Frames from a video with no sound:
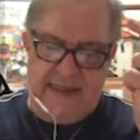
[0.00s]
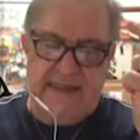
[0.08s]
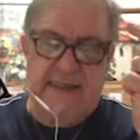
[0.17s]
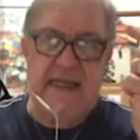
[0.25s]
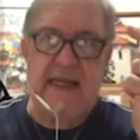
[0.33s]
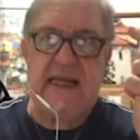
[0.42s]

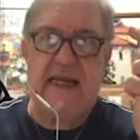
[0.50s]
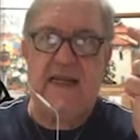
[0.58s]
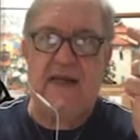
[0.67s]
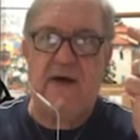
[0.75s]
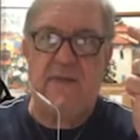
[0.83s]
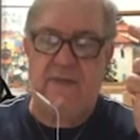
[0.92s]

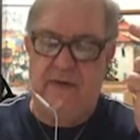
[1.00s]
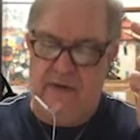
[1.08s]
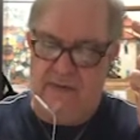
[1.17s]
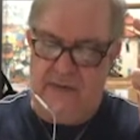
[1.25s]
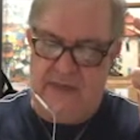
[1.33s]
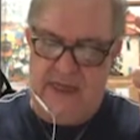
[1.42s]
cyclical
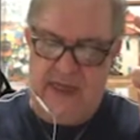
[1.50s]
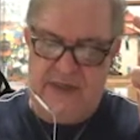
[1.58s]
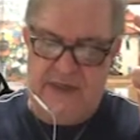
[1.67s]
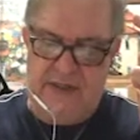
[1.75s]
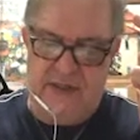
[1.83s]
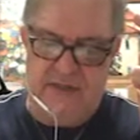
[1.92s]

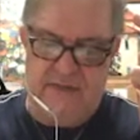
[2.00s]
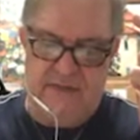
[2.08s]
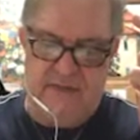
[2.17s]
permutation,